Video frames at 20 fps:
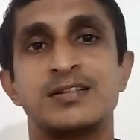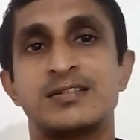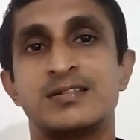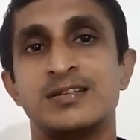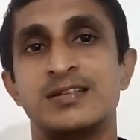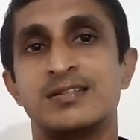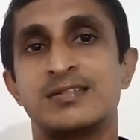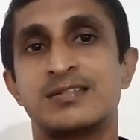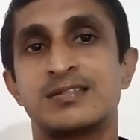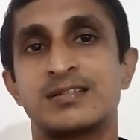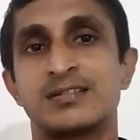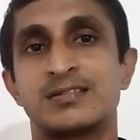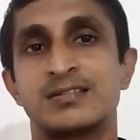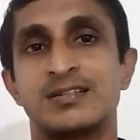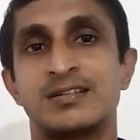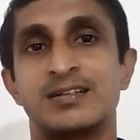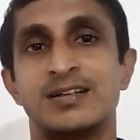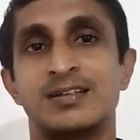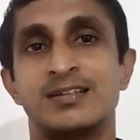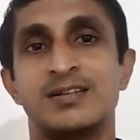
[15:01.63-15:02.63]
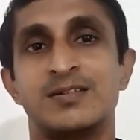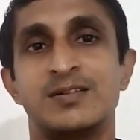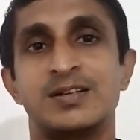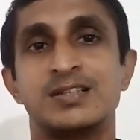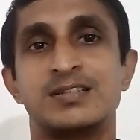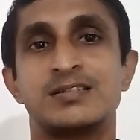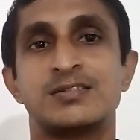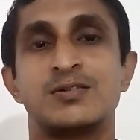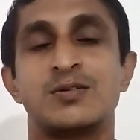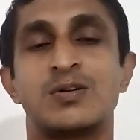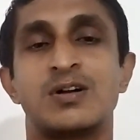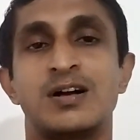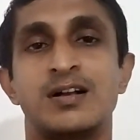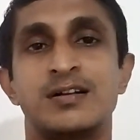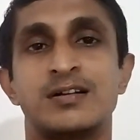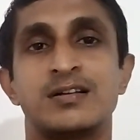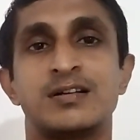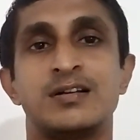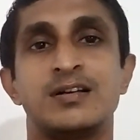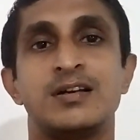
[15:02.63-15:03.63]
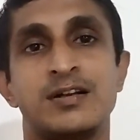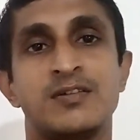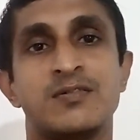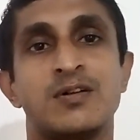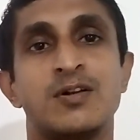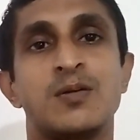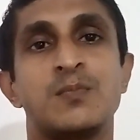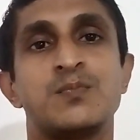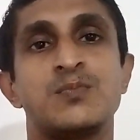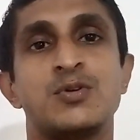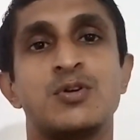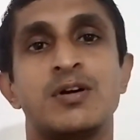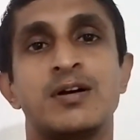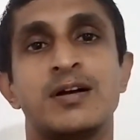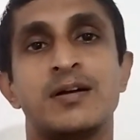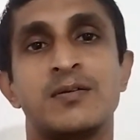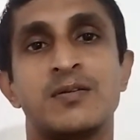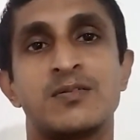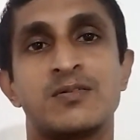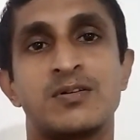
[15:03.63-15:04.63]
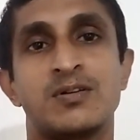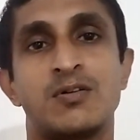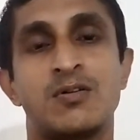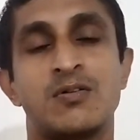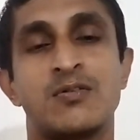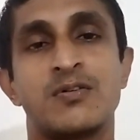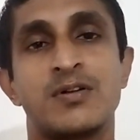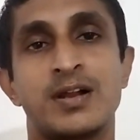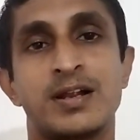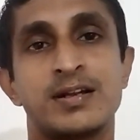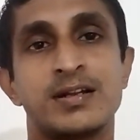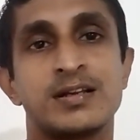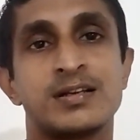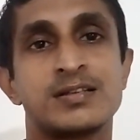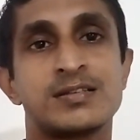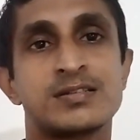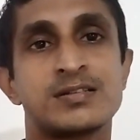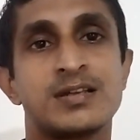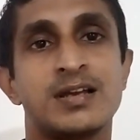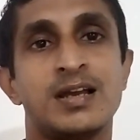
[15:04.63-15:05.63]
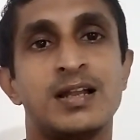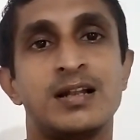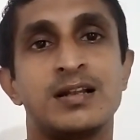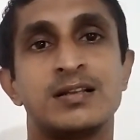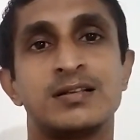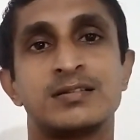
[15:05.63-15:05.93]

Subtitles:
this. Otherwise, you can't develop your own writing style.